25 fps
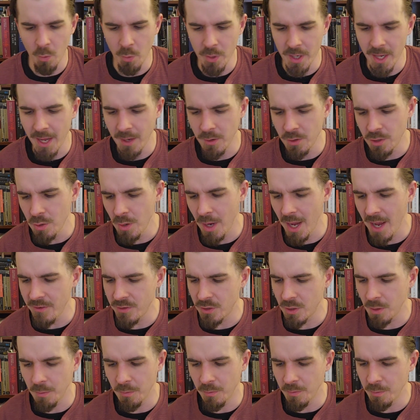we do have
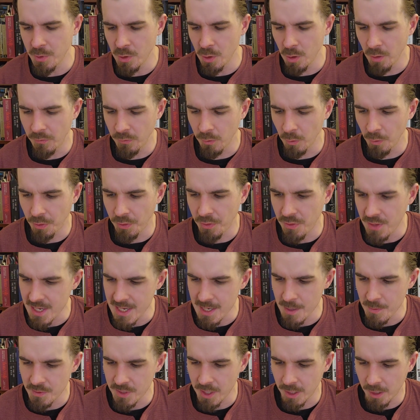some beautiful
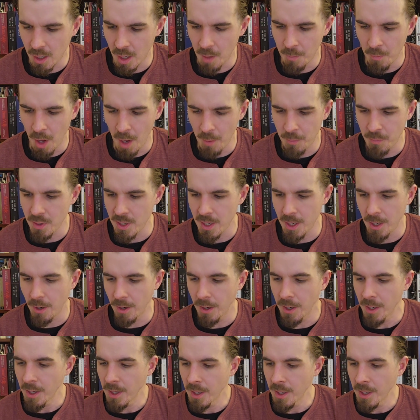themes that come up here.